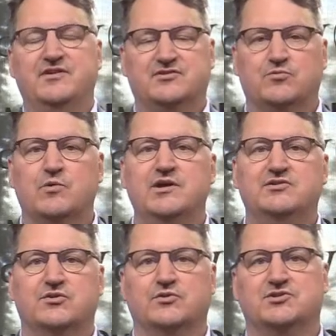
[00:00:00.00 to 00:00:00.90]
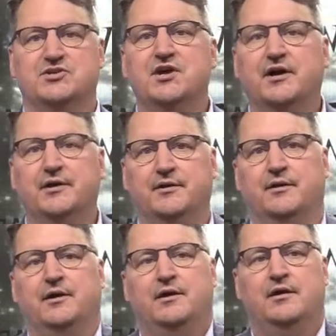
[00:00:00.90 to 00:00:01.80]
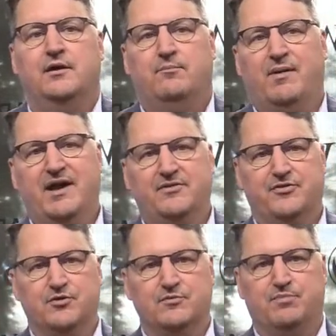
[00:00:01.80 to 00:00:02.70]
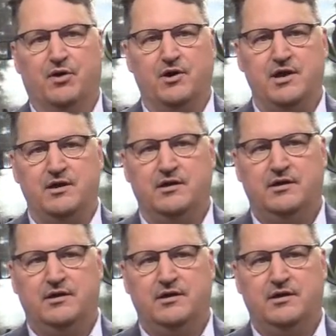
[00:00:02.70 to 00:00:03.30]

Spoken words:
this research done by a third party,